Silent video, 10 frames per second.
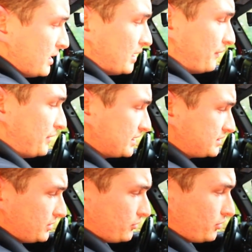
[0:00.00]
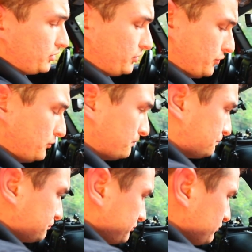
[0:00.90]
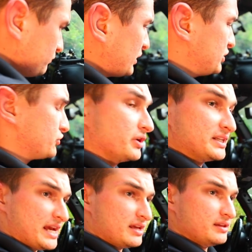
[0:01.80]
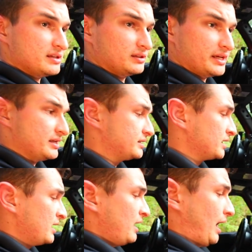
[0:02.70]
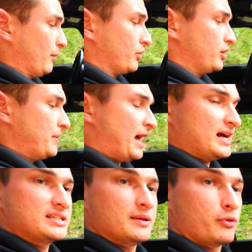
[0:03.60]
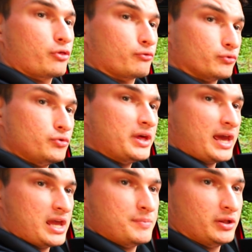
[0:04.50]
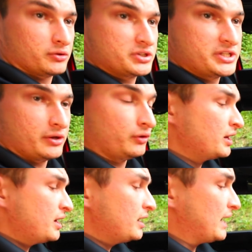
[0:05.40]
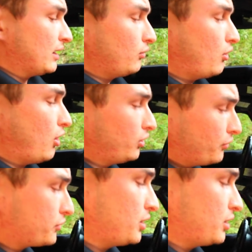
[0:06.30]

Now the next thing you're gonna do is you're gonna take these leads and we're gonna pass them through the A-pillar seal. Now, all other